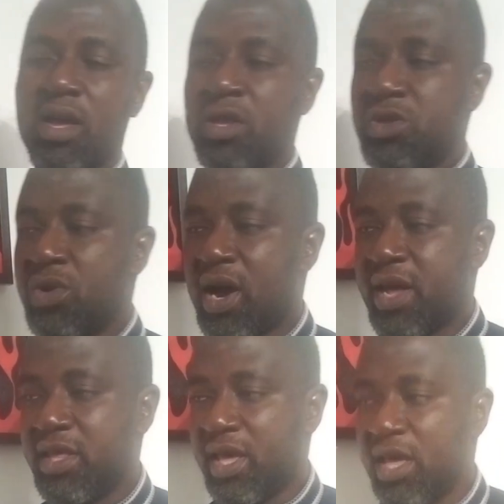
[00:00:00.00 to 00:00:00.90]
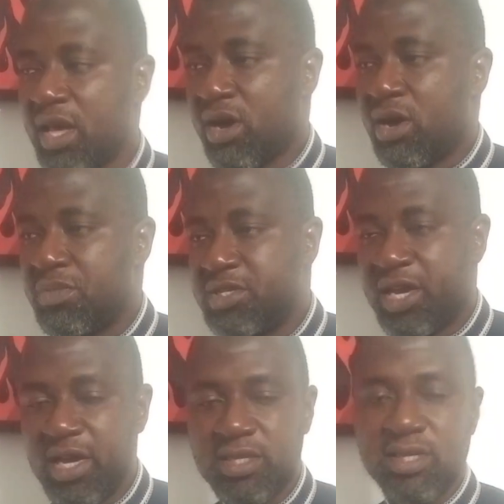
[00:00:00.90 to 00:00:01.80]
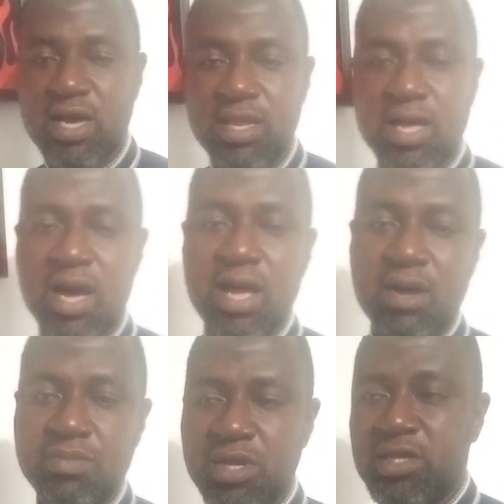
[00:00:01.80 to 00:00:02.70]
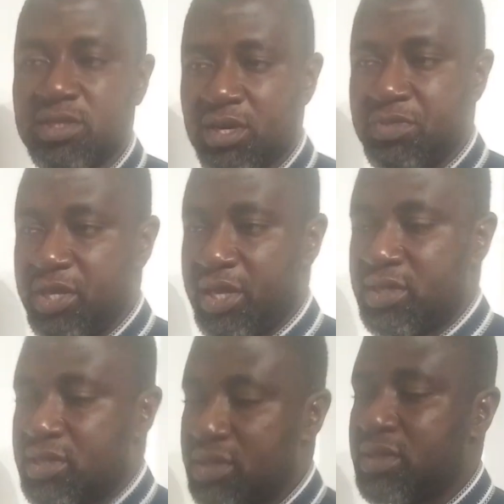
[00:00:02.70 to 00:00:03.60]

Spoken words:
You are the object and I am the subject.